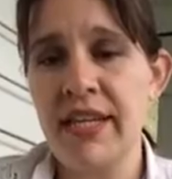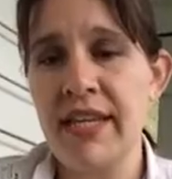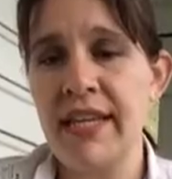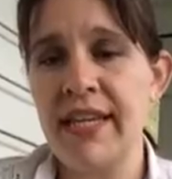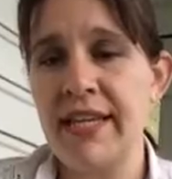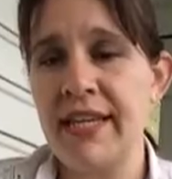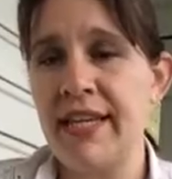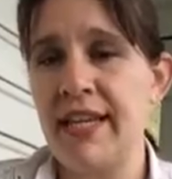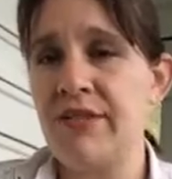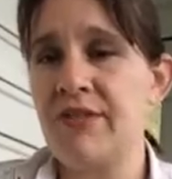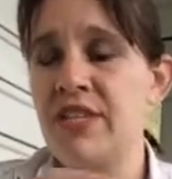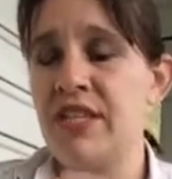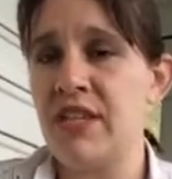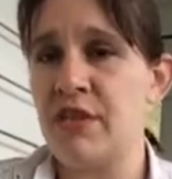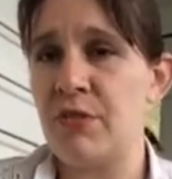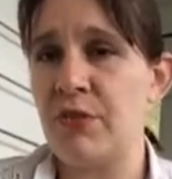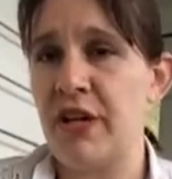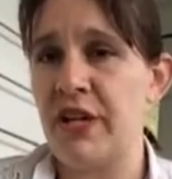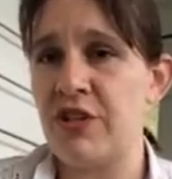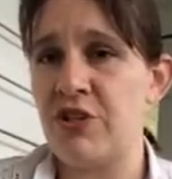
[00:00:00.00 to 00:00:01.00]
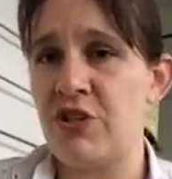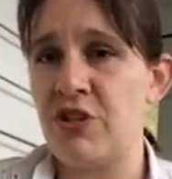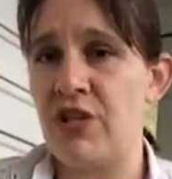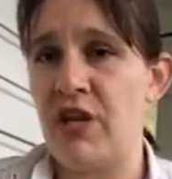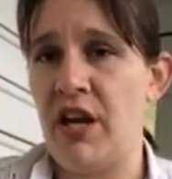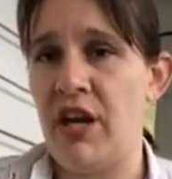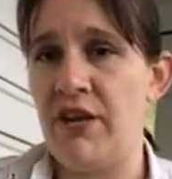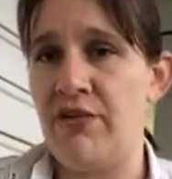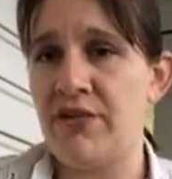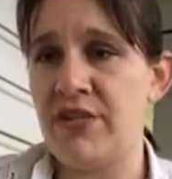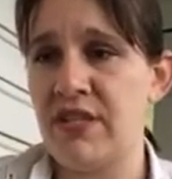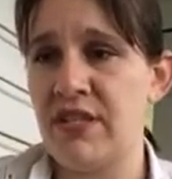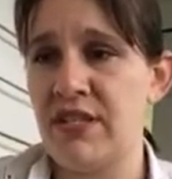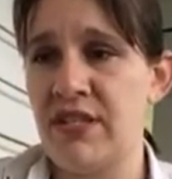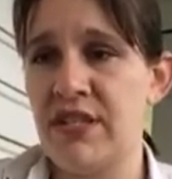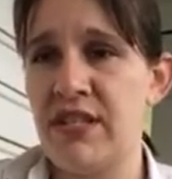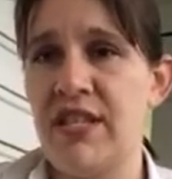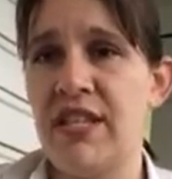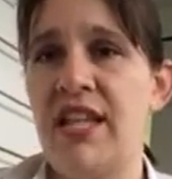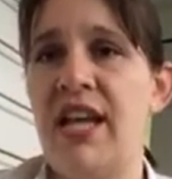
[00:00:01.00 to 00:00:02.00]
it gives the impression of
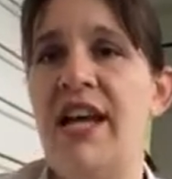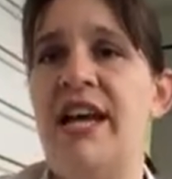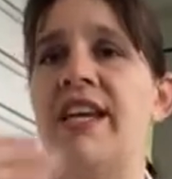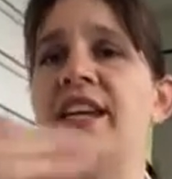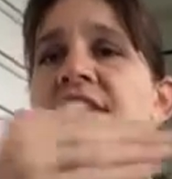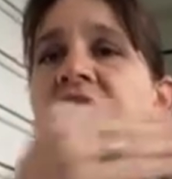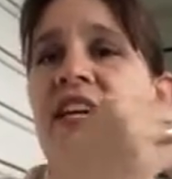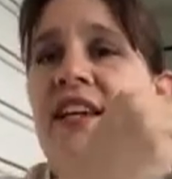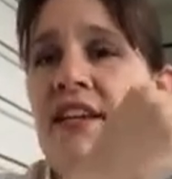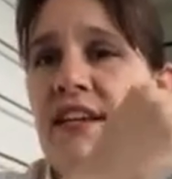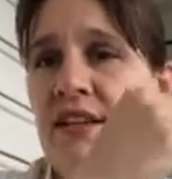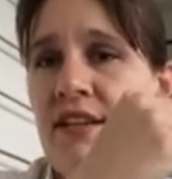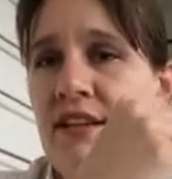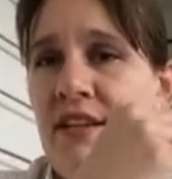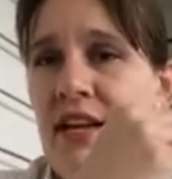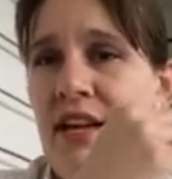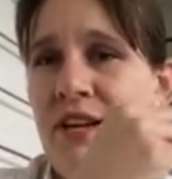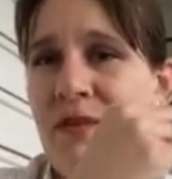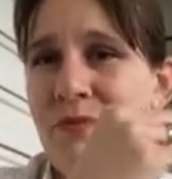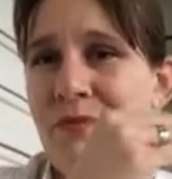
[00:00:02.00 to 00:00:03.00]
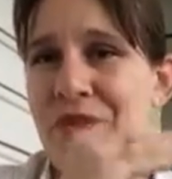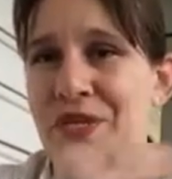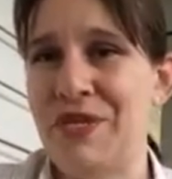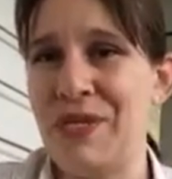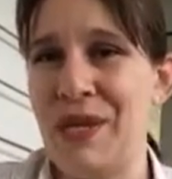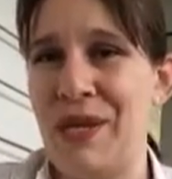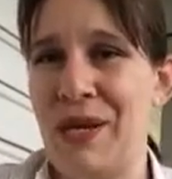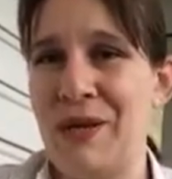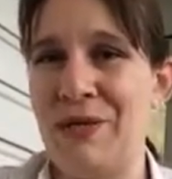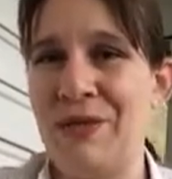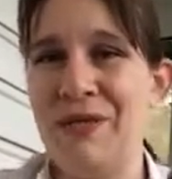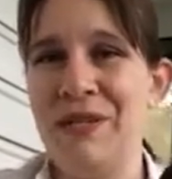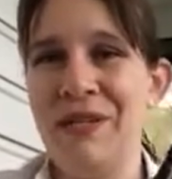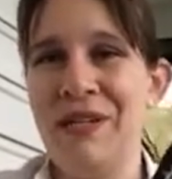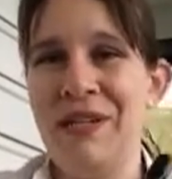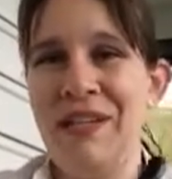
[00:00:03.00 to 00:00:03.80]
sliding up the scale.